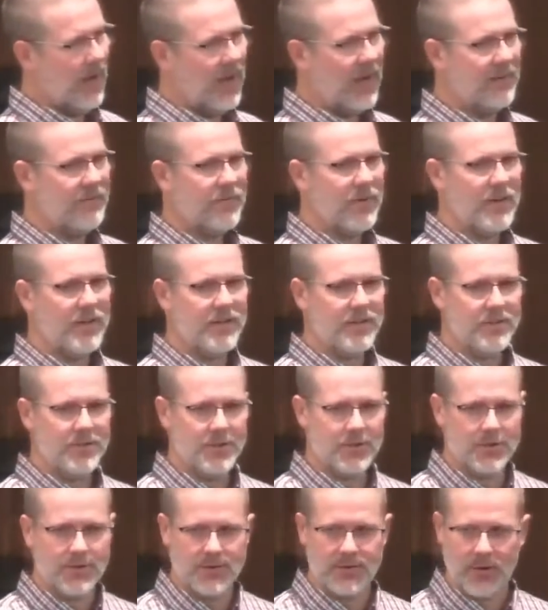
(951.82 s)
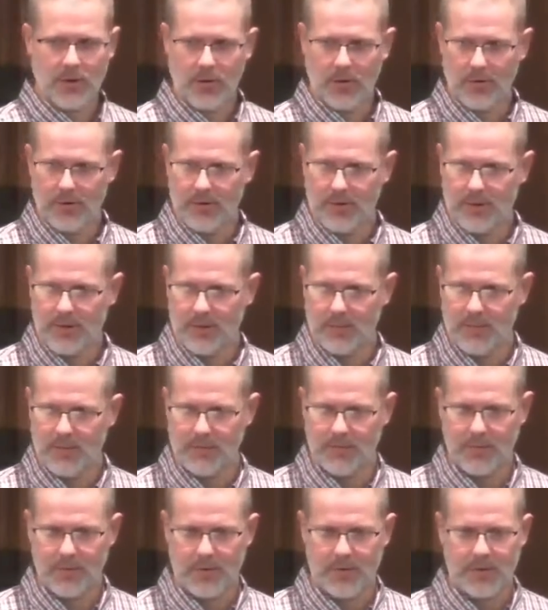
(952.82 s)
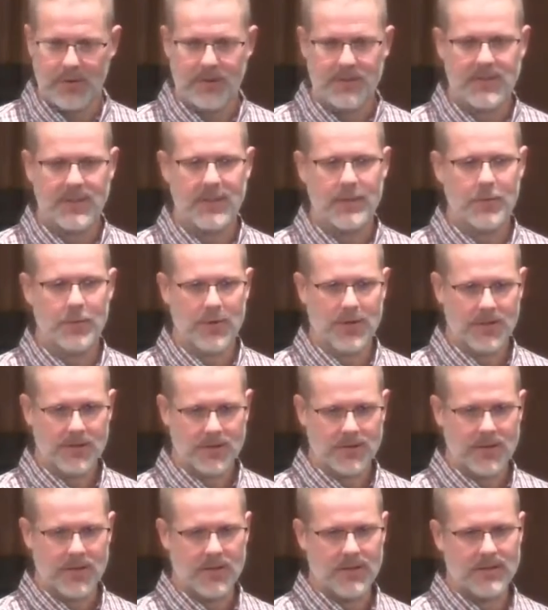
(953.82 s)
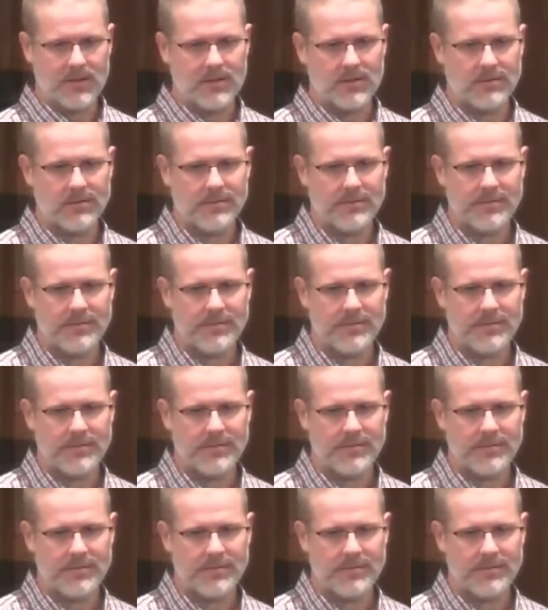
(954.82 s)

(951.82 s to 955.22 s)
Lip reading: I find it just as hard to come up front as anyone else does.